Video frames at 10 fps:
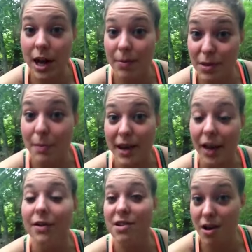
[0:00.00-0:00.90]
time to make
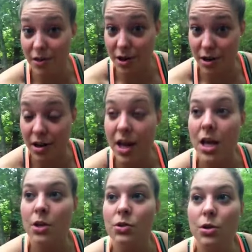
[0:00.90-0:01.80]
another.
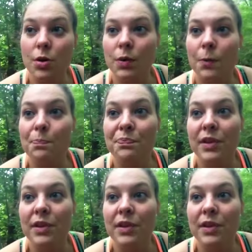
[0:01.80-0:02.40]
So